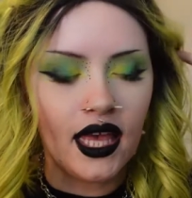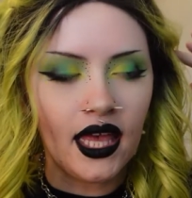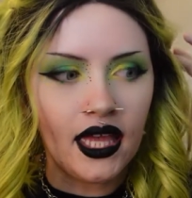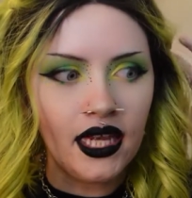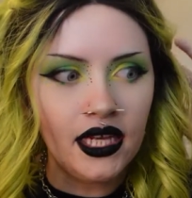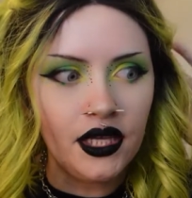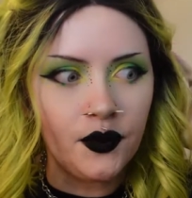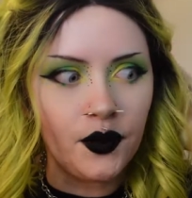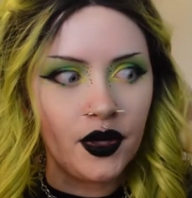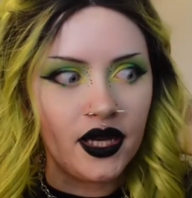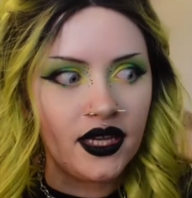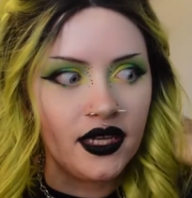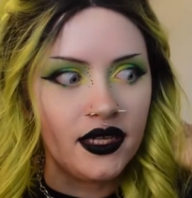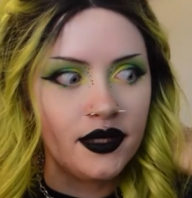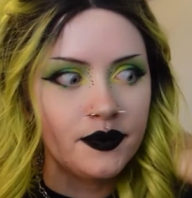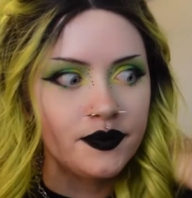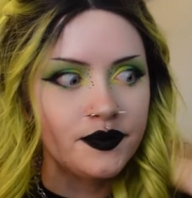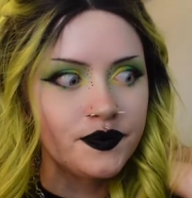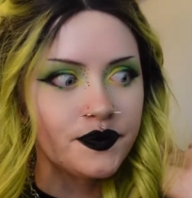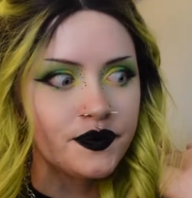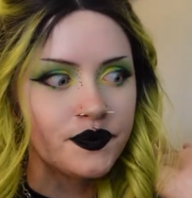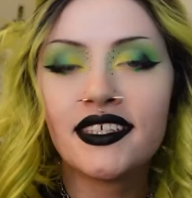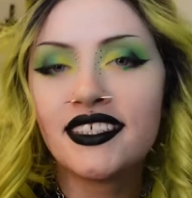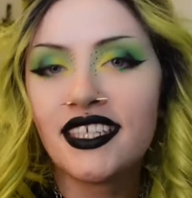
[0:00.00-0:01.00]
Anyway,
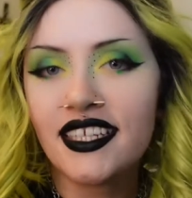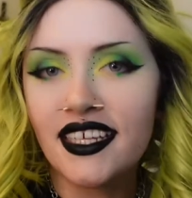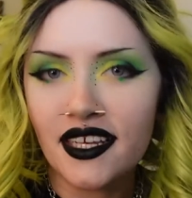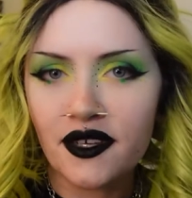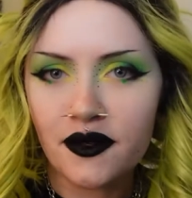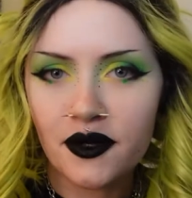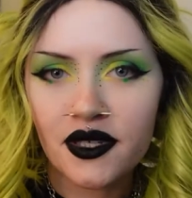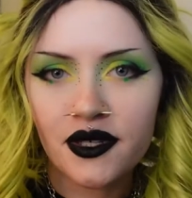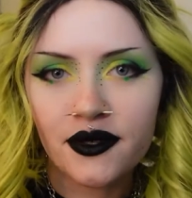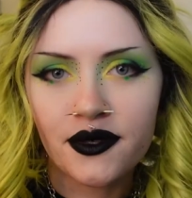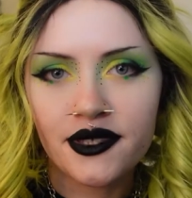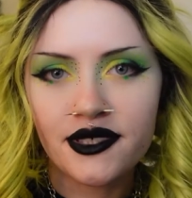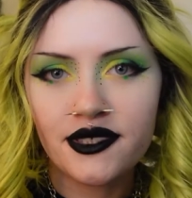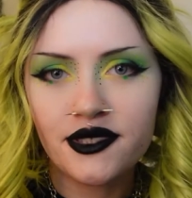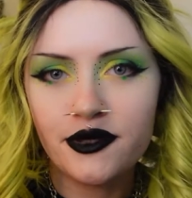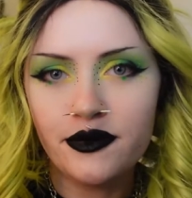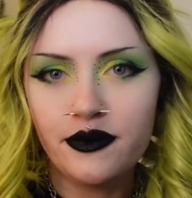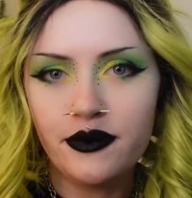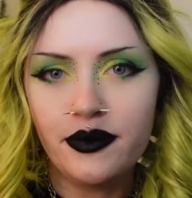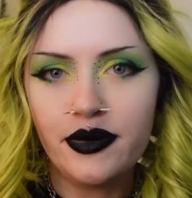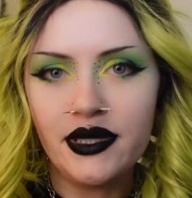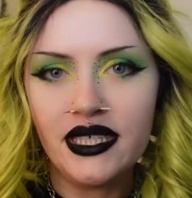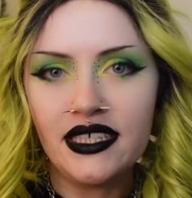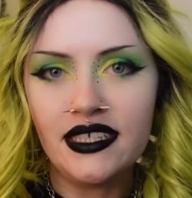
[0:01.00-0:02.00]
today we're going
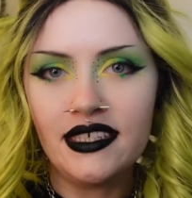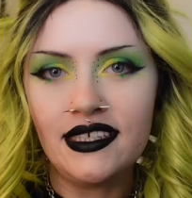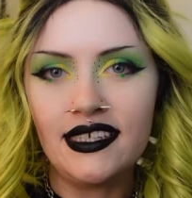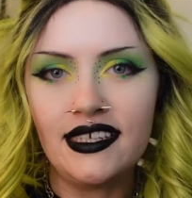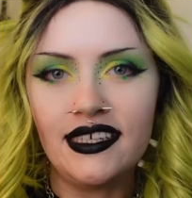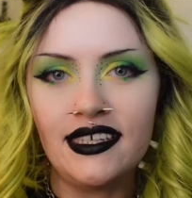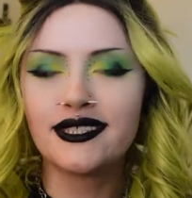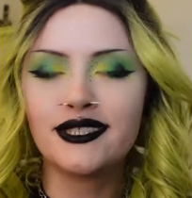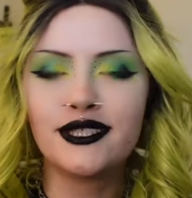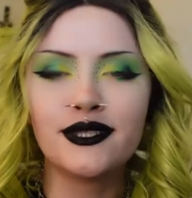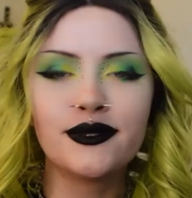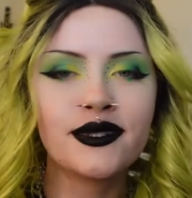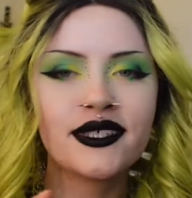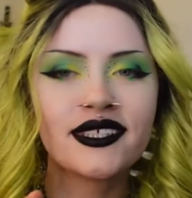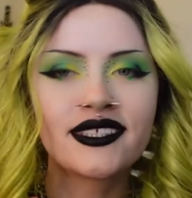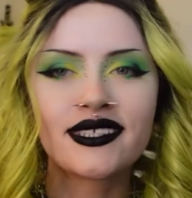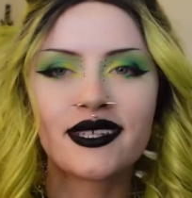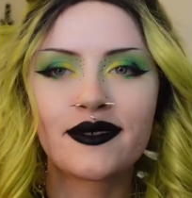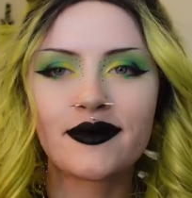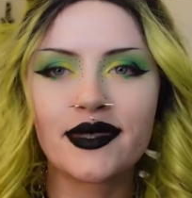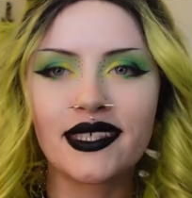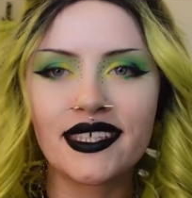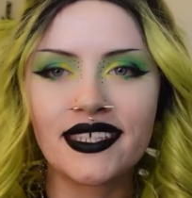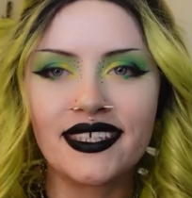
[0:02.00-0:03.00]
to be doing
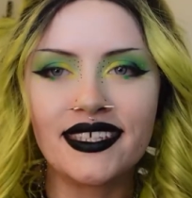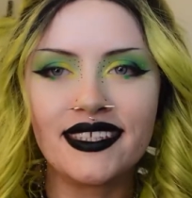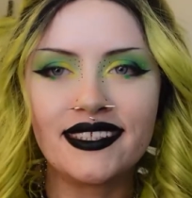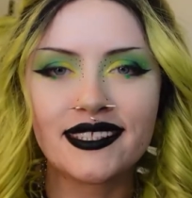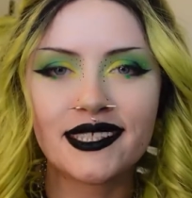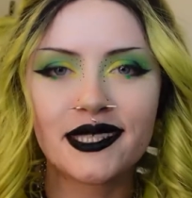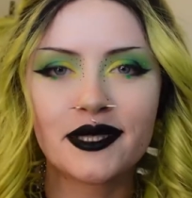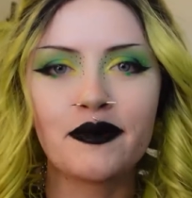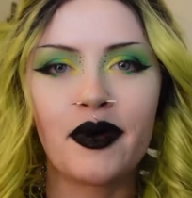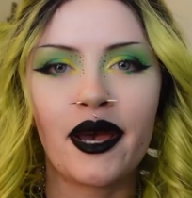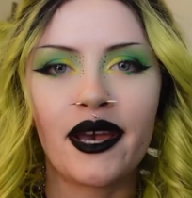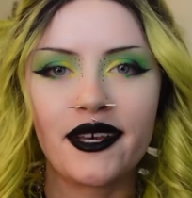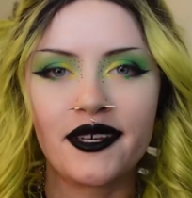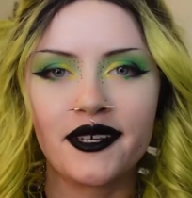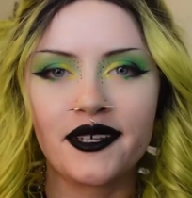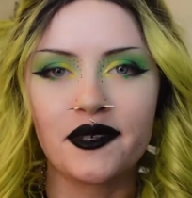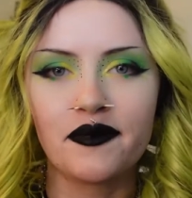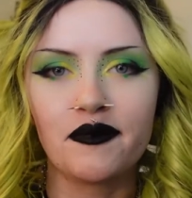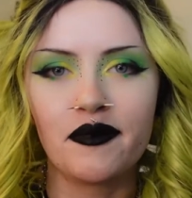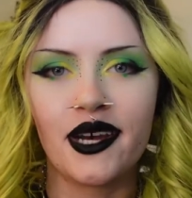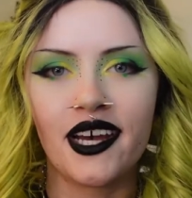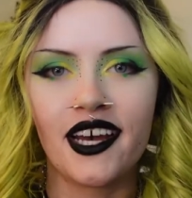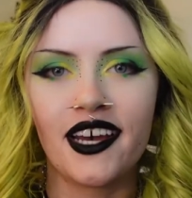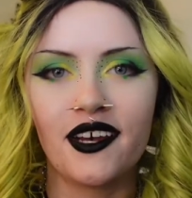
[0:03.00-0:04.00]
something
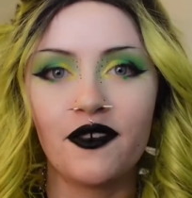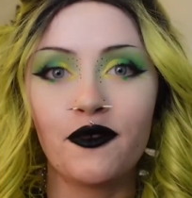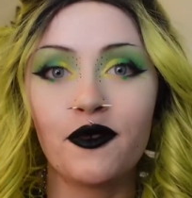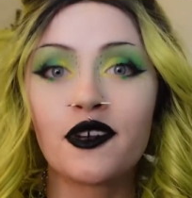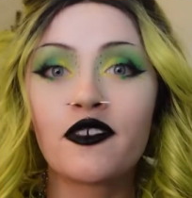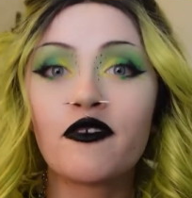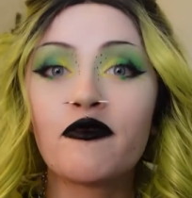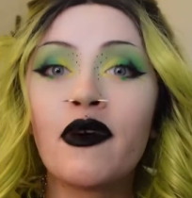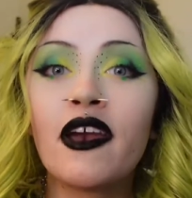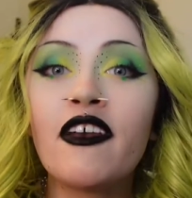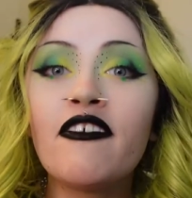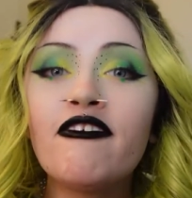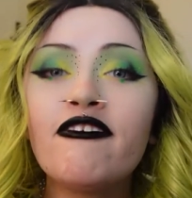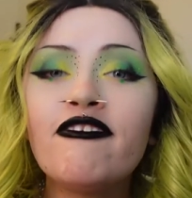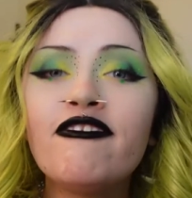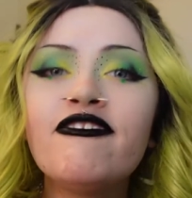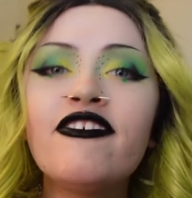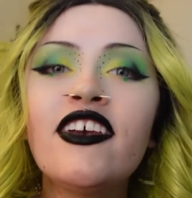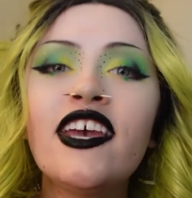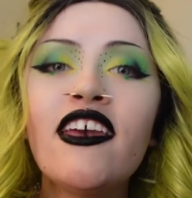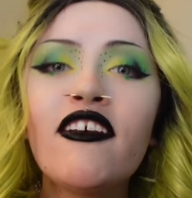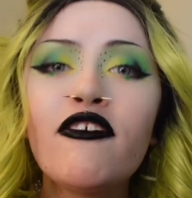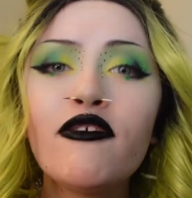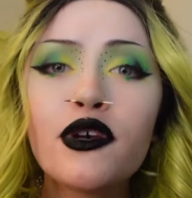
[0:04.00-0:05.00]
inspired by one of my
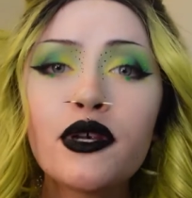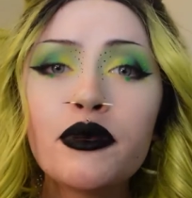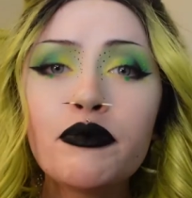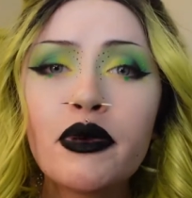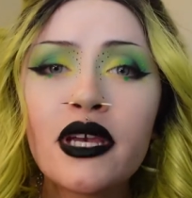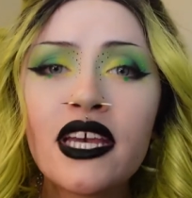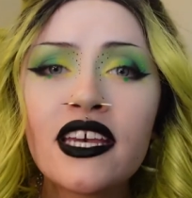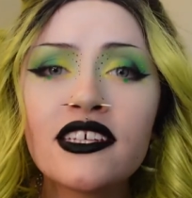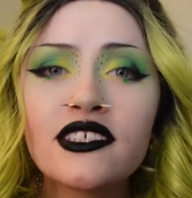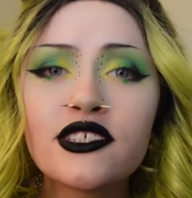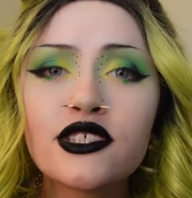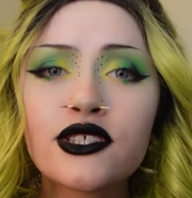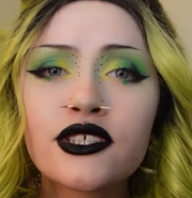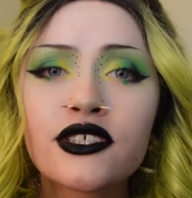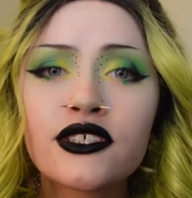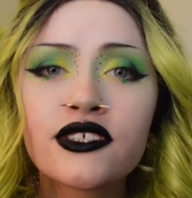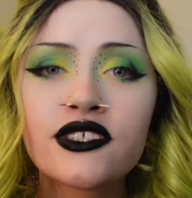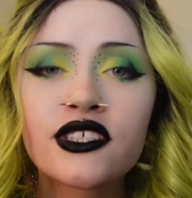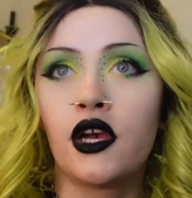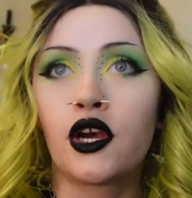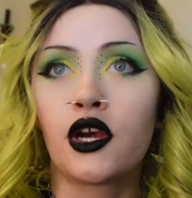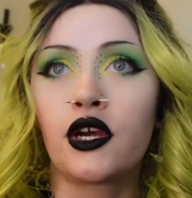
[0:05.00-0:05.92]
favorite painters.